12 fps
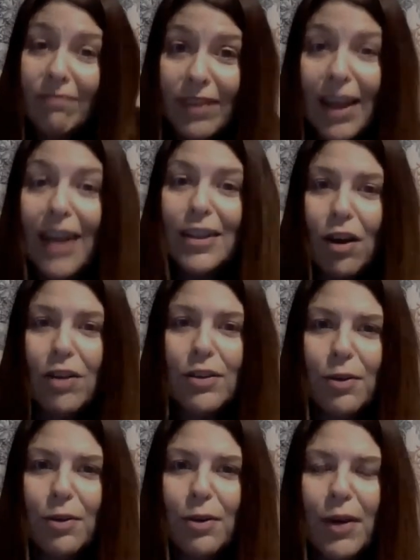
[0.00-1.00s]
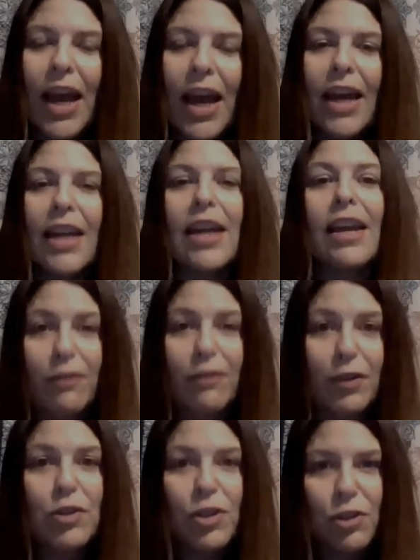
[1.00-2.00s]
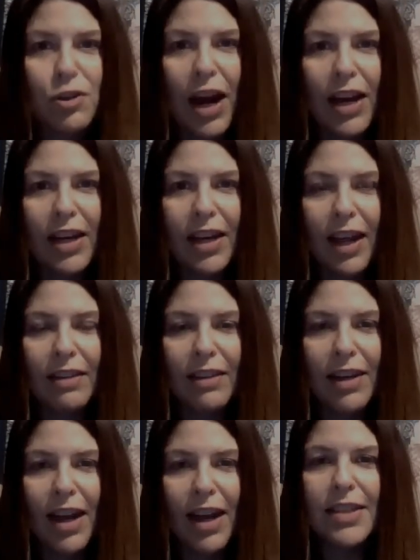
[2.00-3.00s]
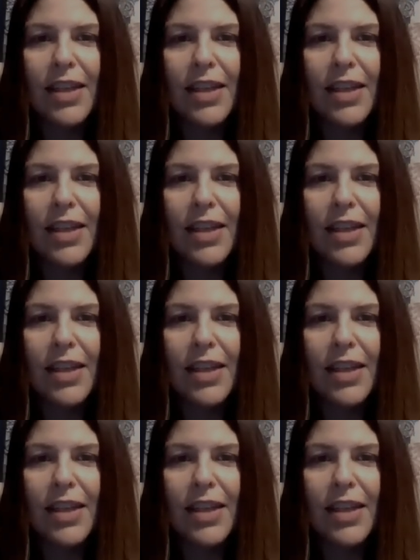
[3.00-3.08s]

that's also okay if you just try again the next